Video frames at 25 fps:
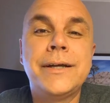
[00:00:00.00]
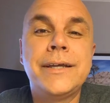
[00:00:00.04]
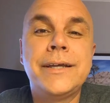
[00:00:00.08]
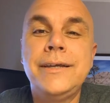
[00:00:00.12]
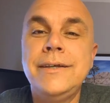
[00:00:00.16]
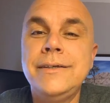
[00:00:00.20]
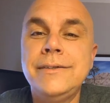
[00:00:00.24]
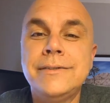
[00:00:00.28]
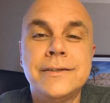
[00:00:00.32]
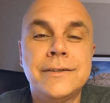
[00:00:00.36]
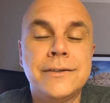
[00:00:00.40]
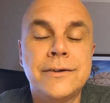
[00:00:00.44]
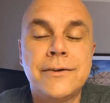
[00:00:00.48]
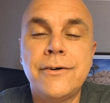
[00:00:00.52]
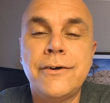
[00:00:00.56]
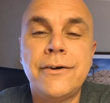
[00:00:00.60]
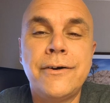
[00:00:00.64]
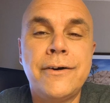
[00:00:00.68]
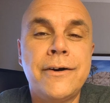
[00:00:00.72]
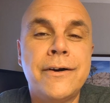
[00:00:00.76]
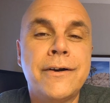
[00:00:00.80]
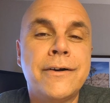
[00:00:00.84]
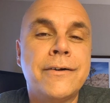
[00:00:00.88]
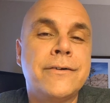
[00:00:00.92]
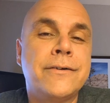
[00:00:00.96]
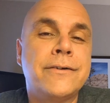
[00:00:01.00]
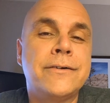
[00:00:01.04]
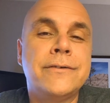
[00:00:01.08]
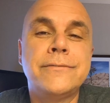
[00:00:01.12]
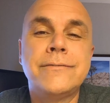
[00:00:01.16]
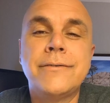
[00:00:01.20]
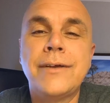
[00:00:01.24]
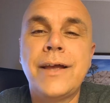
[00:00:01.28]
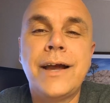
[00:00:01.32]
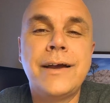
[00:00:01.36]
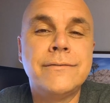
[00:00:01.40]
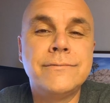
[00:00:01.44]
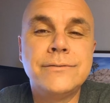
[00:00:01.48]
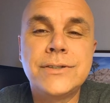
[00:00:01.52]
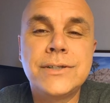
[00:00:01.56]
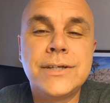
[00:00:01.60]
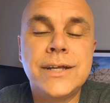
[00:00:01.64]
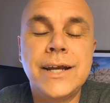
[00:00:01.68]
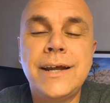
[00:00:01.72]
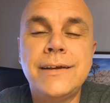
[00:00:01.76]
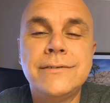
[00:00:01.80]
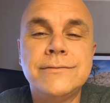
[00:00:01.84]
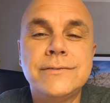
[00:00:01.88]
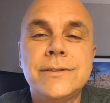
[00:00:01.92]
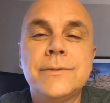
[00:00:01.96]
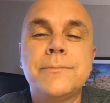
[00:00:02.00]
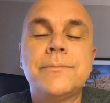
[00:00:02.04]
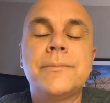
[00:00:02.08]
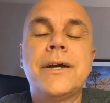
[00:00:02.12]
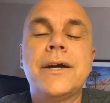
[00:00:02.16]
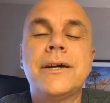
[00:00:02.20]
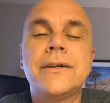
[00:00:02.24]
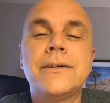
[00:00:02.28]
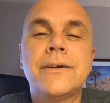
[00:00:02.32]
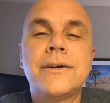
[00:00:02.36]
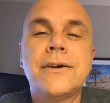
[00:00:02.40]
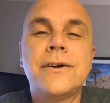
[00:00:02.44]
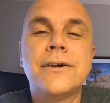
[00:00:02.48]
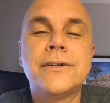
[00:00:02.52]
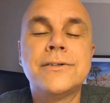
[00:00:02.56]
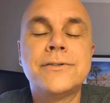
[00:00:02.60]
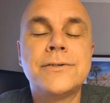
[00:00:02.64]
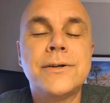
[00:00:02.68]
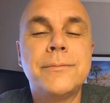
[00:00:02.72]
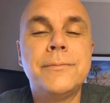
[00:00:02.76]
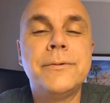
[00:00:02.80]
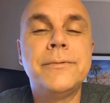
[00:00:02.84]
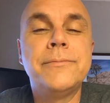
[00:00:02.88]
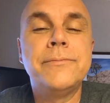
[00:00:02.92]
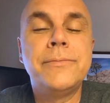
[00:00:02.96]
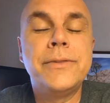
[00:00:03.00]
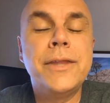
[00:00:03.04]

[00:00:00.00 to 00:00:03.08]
keys in the car or I was going to have some kind of car trouble.